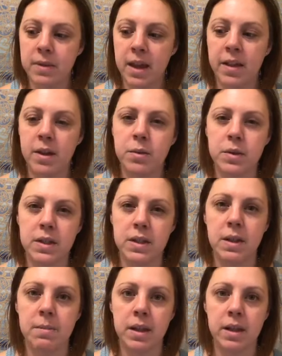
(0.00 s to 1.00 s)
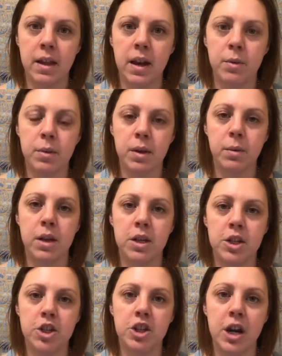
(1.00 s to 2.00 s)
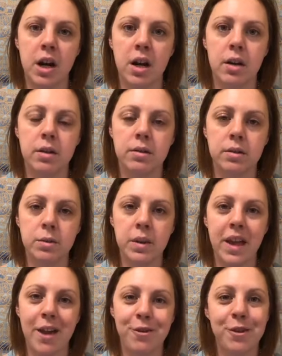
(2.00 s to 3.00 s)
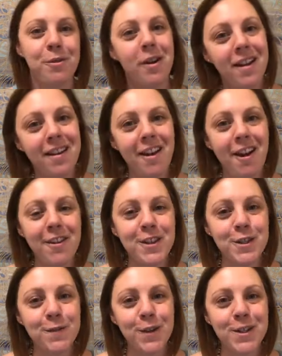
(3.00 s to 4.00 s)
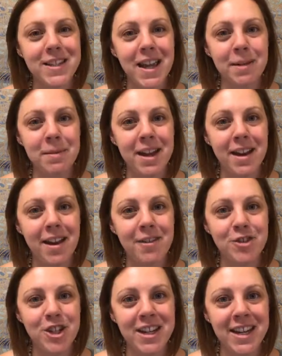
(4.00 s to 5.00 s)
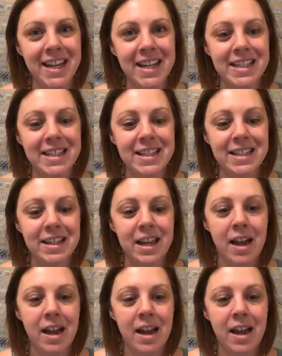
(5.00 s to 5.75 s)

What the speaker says: that was something that I really wanted to share with everyone on this first segment of Gene Keys.